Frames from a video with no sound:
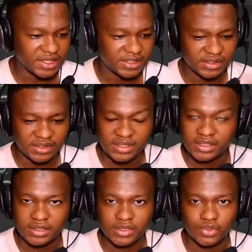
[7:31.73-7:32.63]
I think
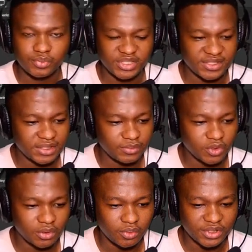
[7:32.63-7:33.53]
it should be the same
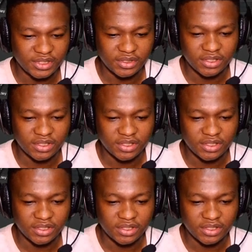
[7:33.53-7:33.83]
color with the